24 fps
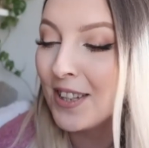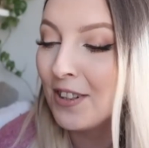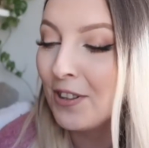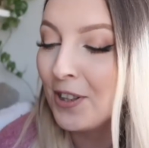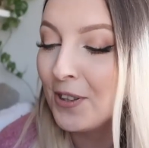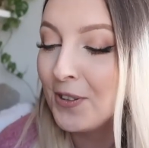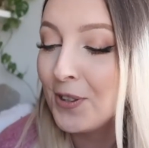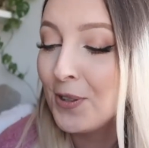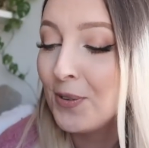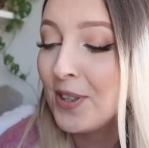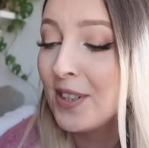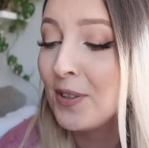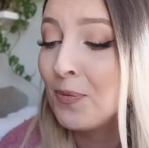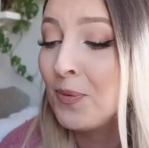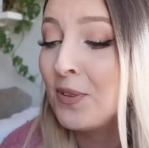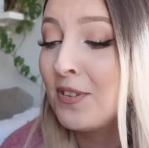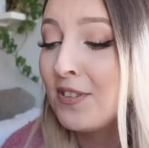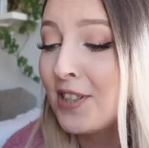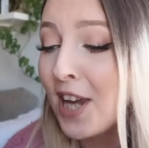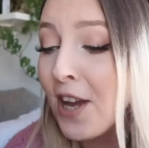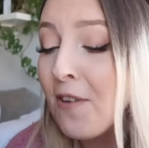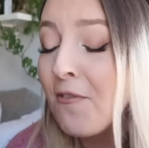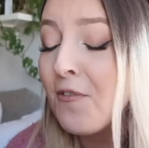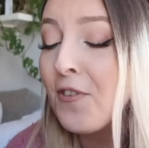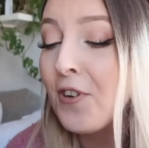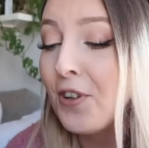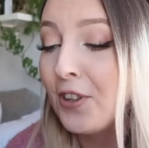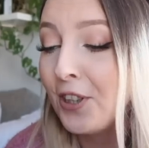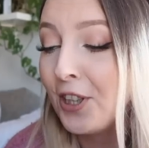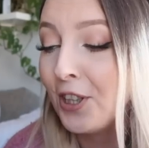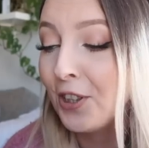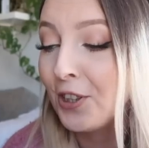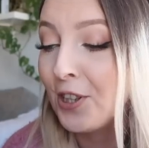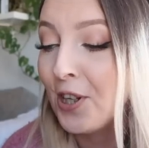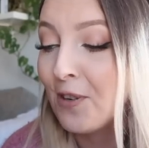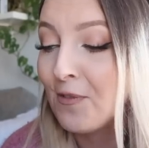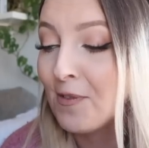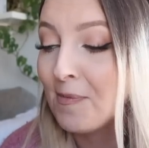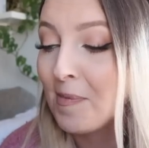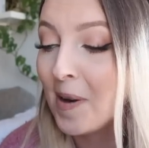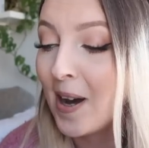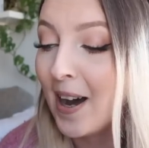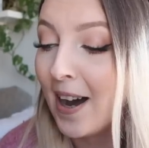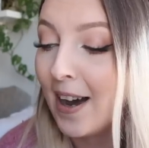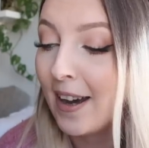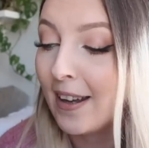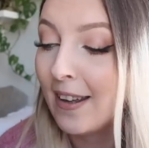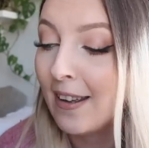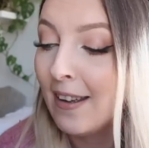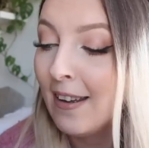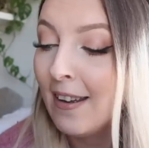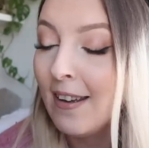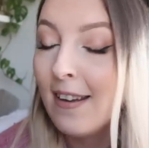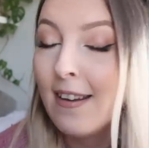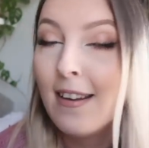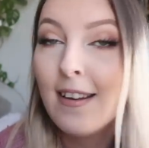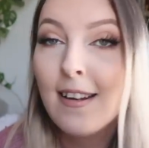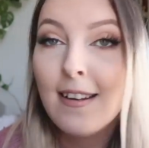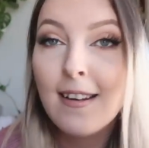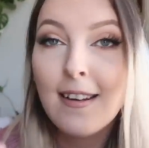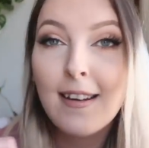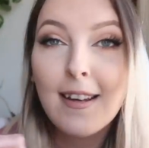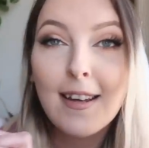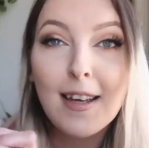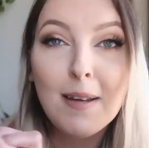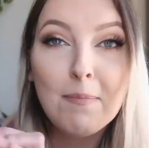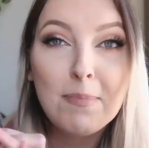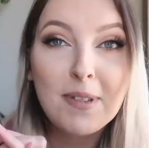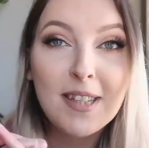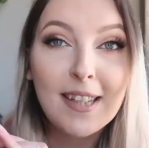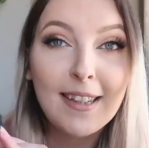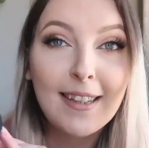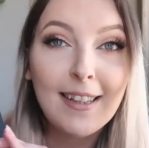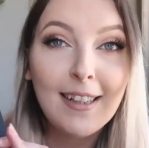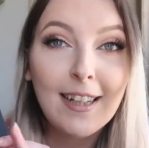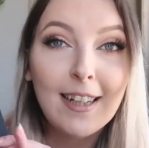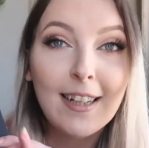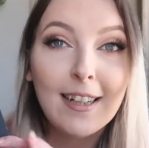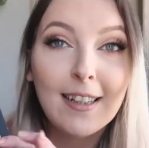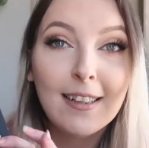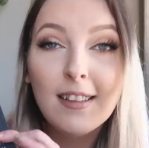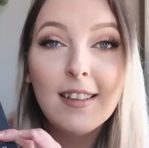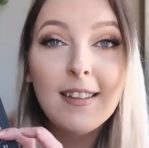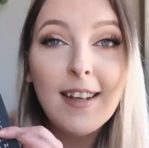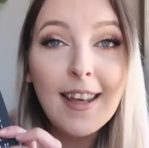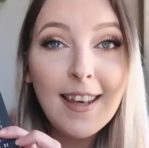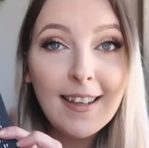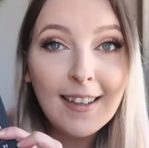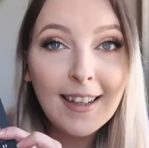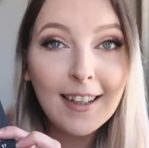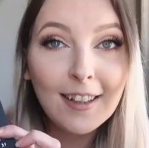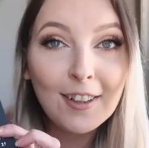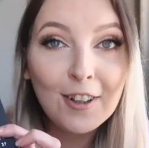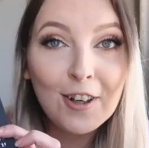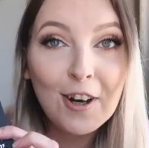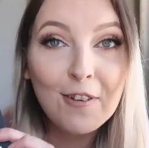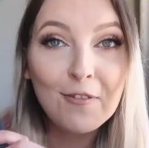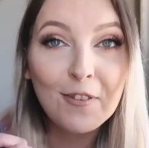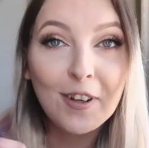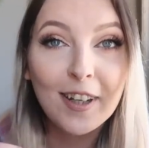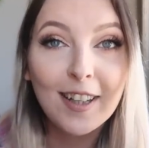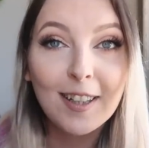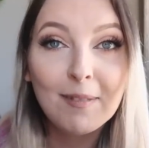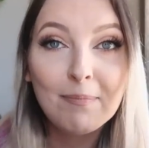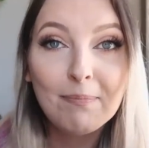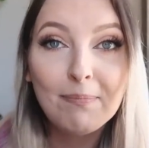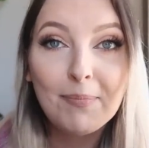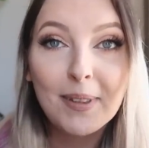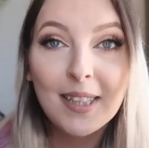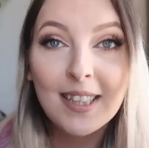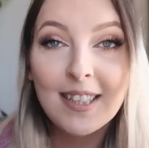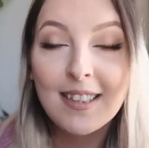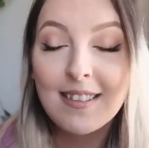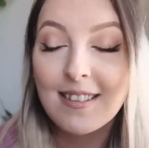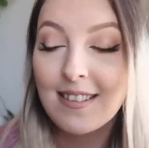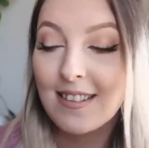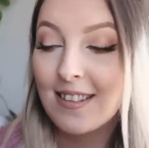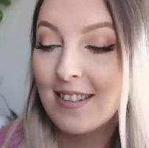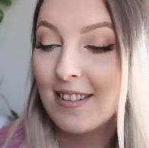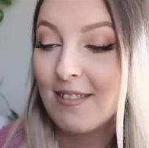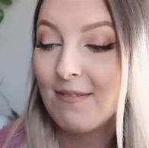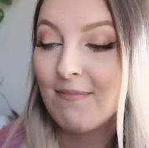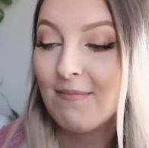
And also this was definitely a cover by, in particular the naked cover, because